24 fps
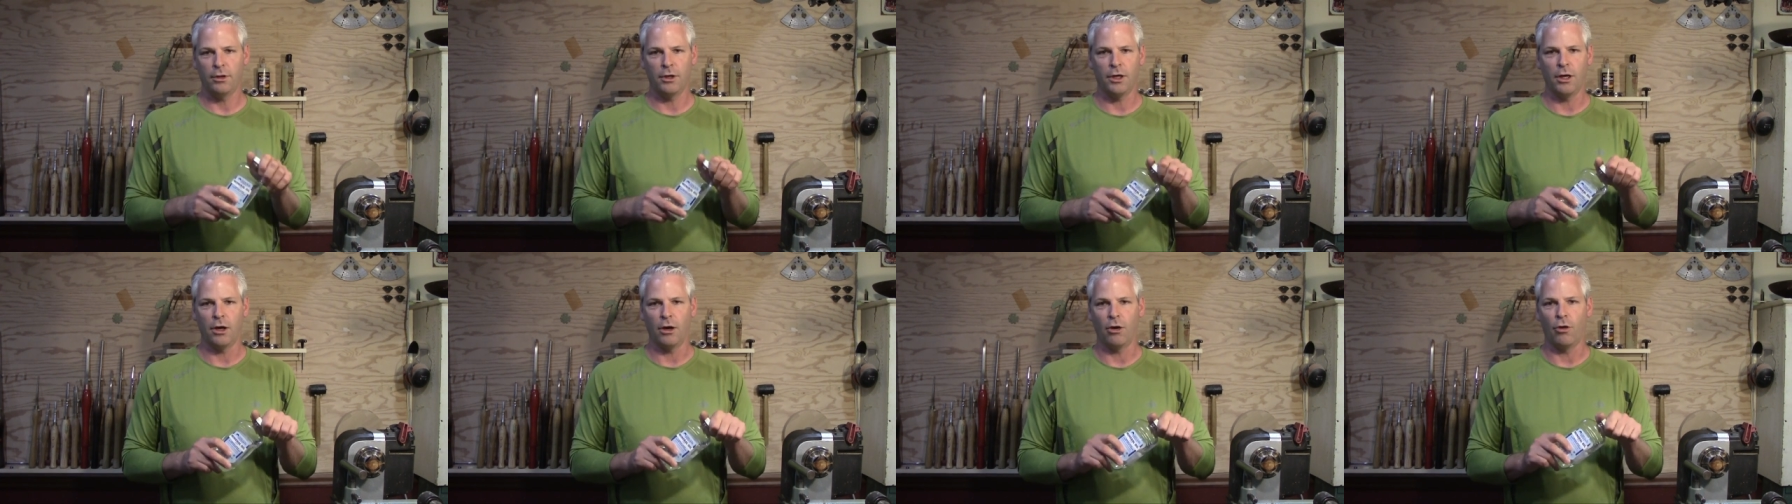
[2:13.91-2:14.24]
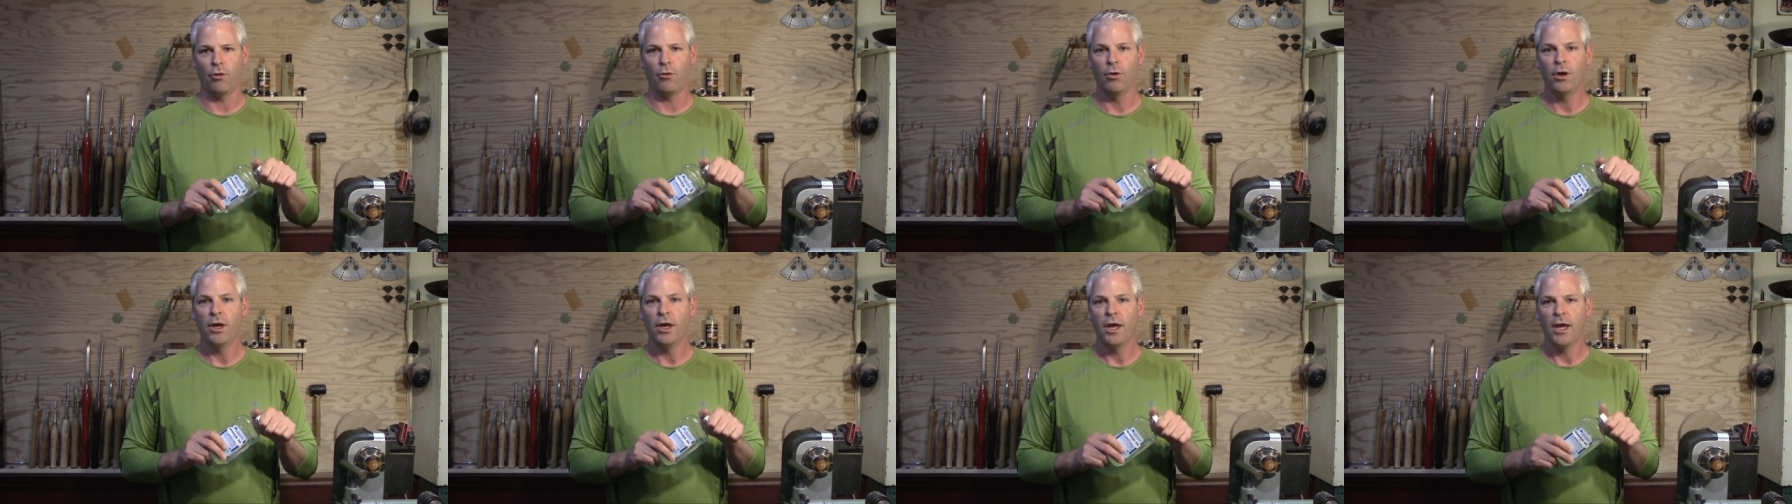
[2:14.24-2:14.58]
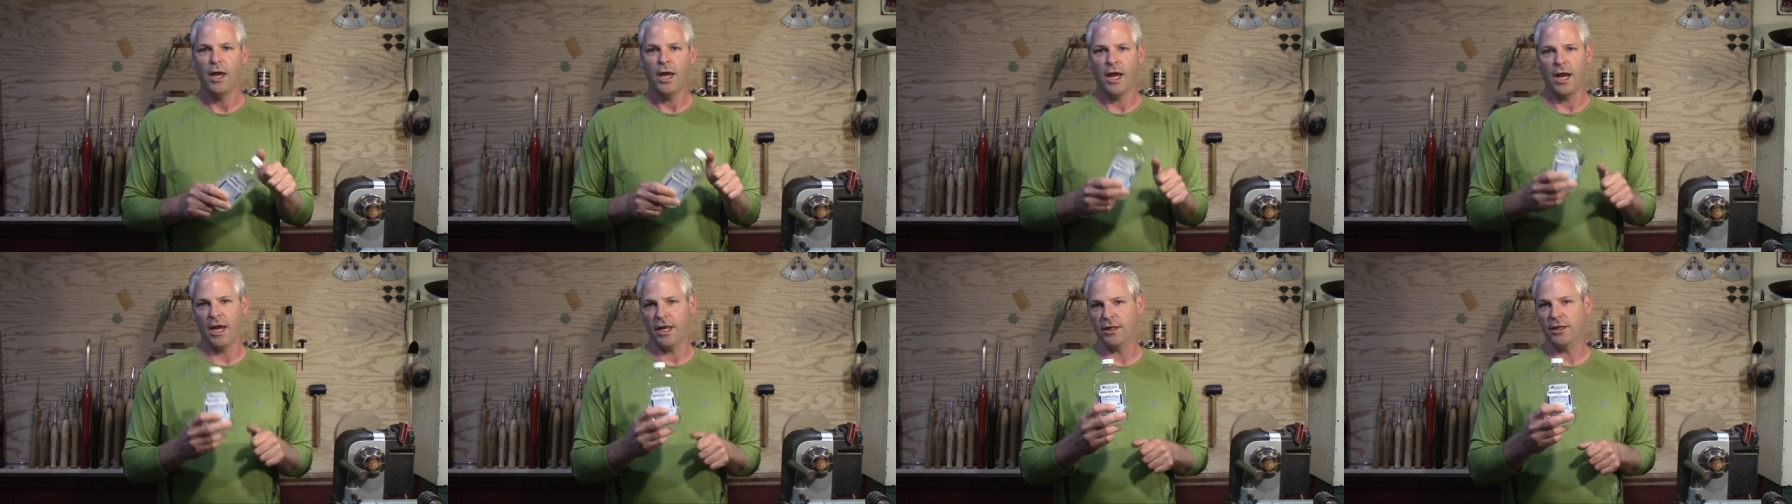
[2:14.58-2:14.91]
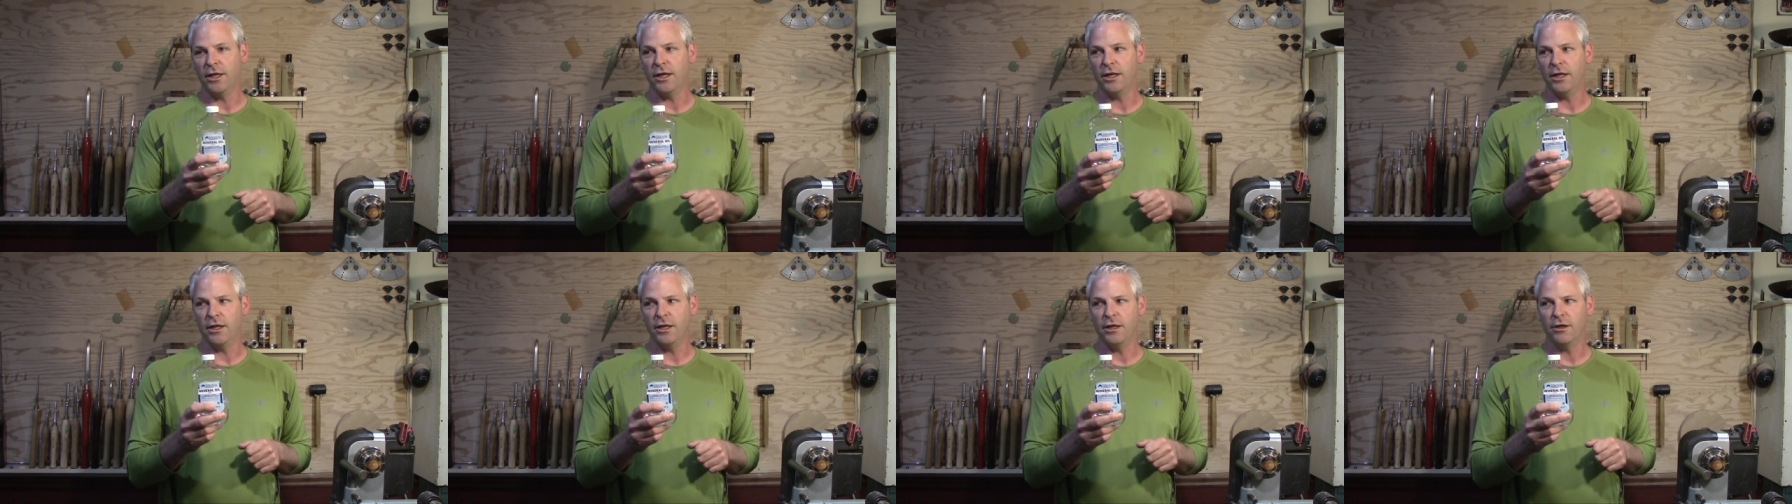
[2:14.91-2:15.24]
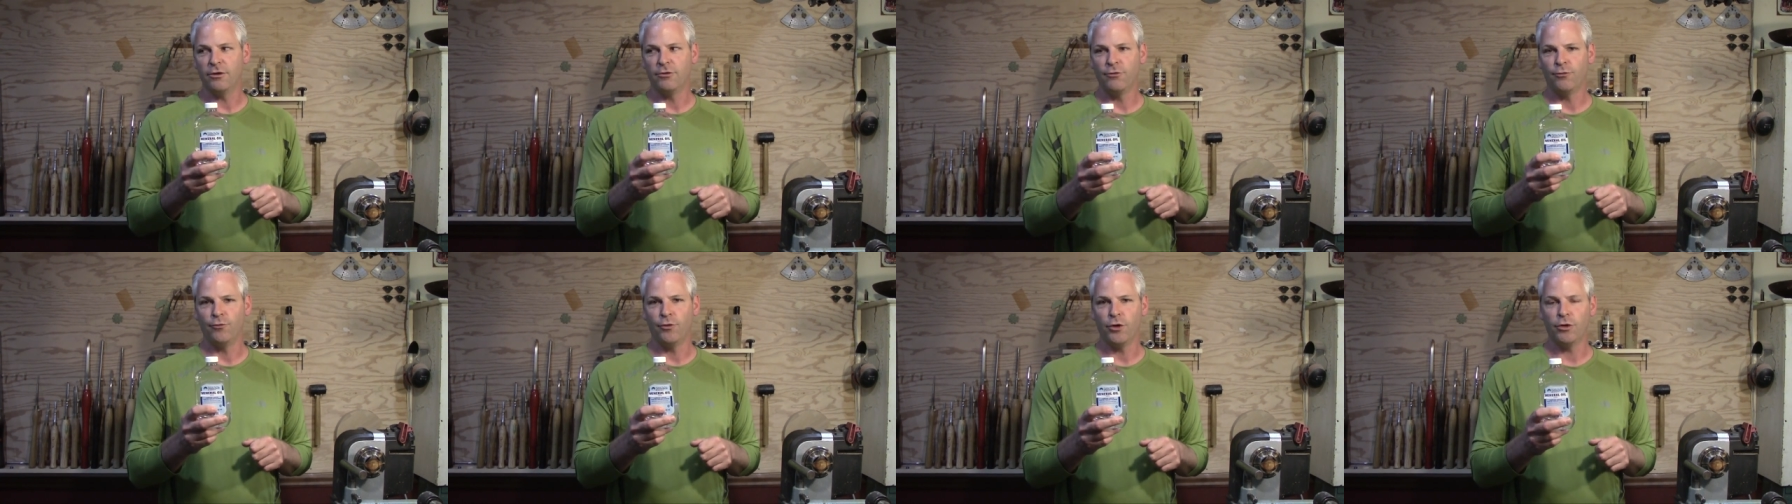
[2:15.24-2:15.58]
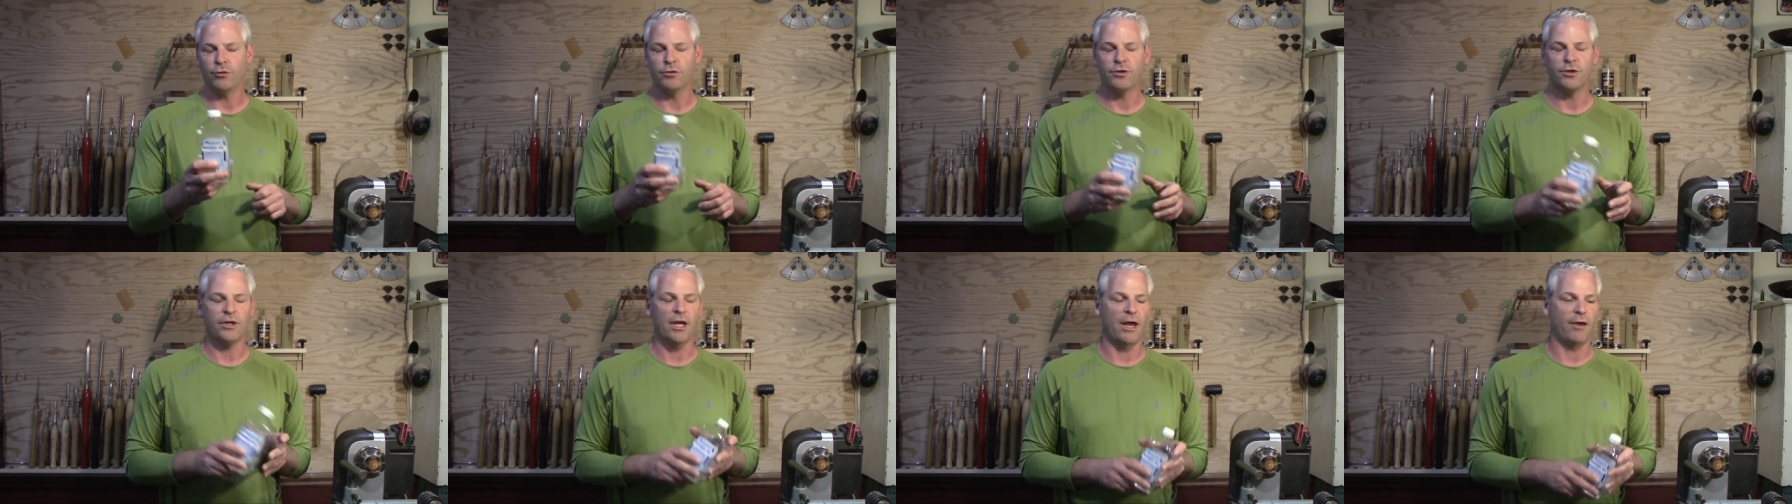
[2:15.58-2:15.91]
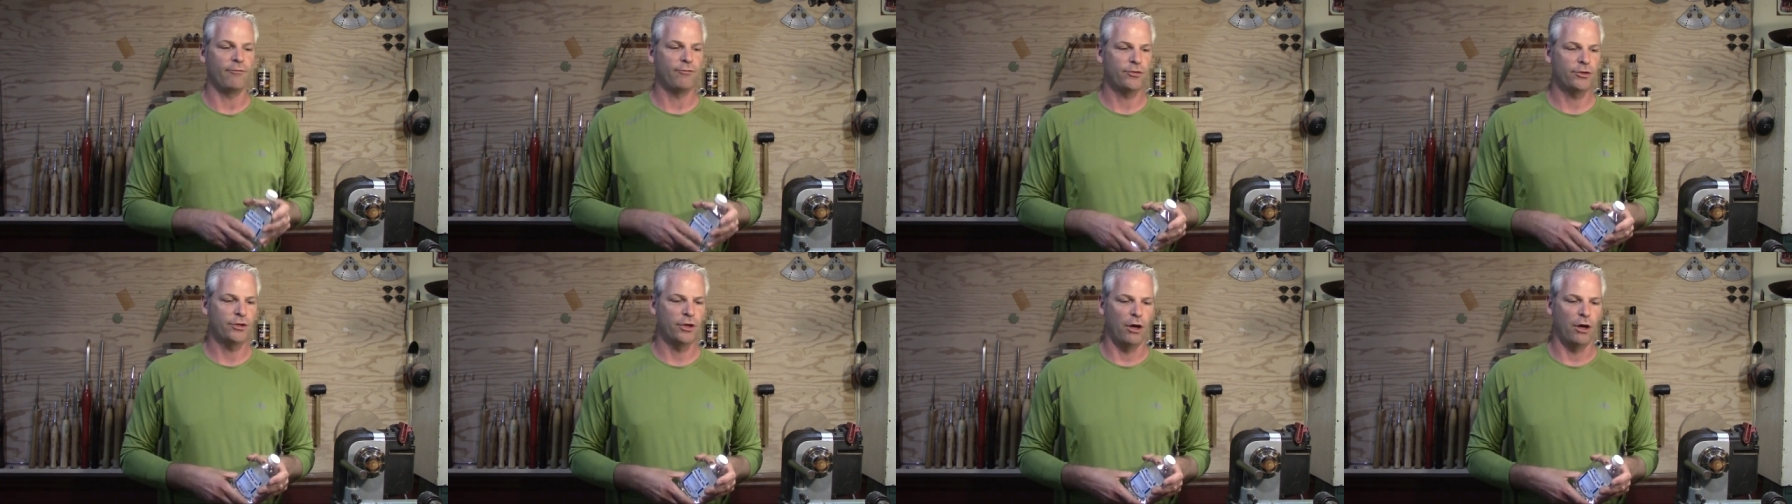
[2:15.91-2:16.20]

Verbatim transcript: you know, and that it is food safe.